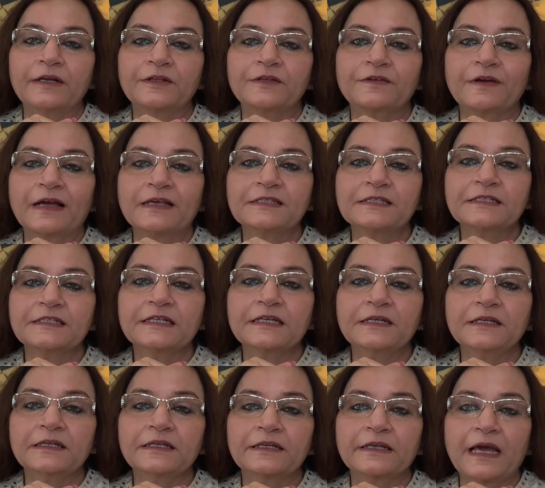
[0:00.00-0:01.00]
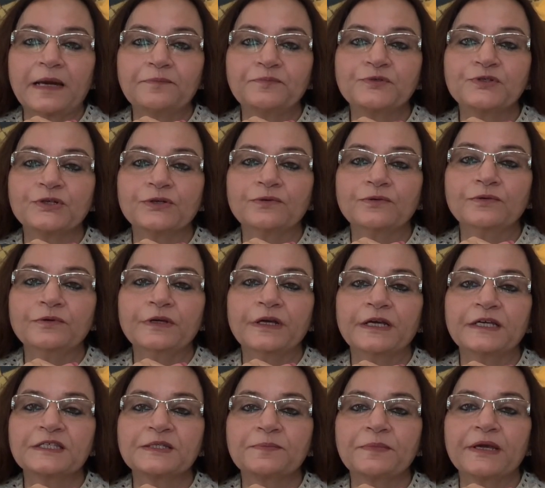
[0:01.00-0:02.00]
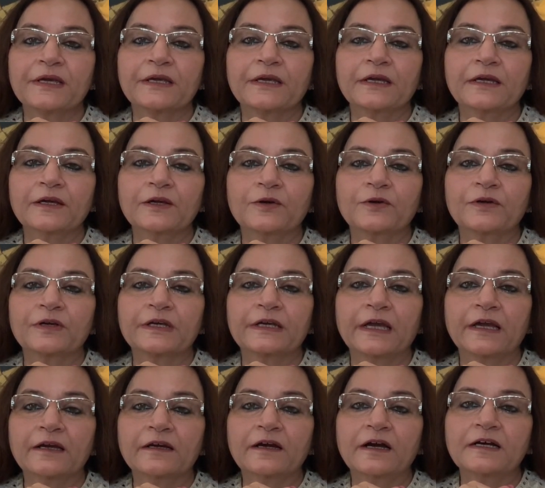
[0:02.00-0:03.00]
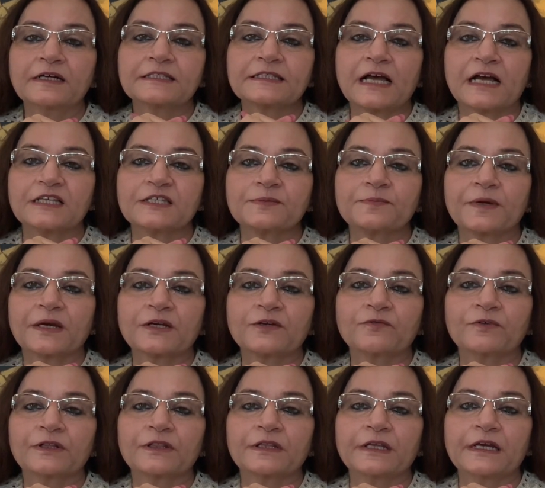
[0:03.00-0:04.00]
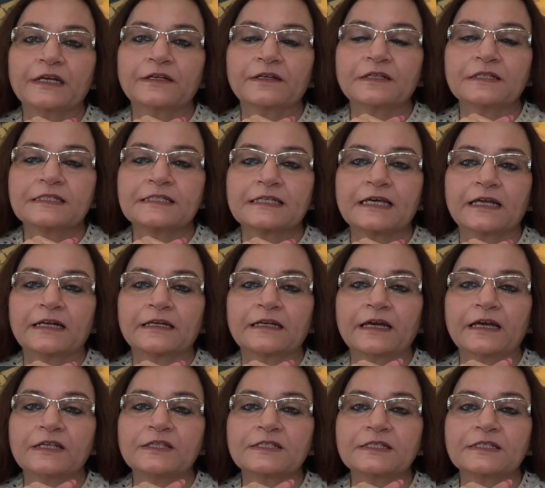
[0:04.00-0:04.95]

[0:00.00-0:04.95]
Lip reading: Transiting Neptune is making quincunx aspect with natal sun, and